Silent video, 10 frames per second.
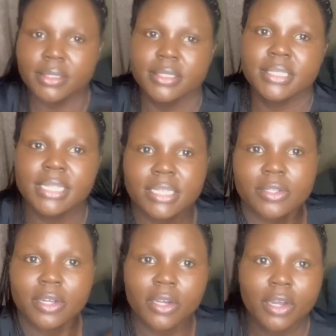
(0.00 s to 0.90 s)
six
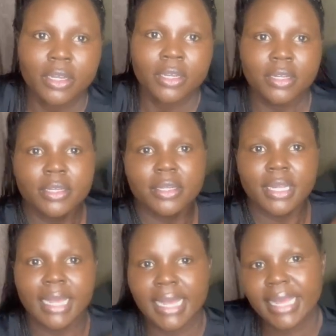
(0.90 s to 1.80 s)
o'clock
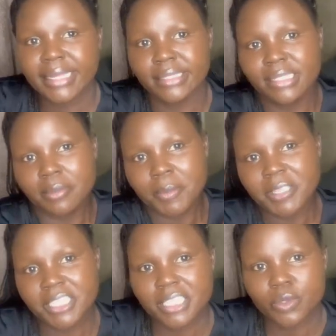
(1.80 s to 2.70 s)
and the baby
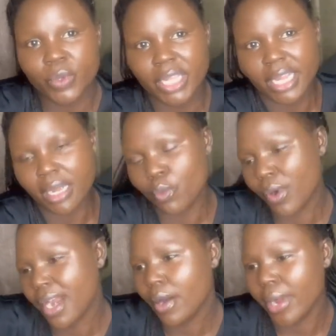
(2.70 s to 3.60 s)
is just waking up
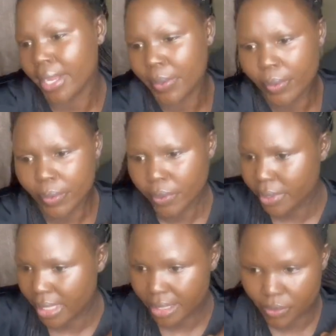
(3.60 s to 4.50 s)
one hour ago
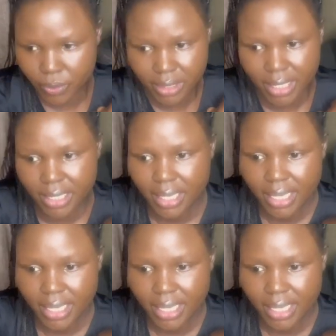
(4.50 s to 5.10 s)
like to say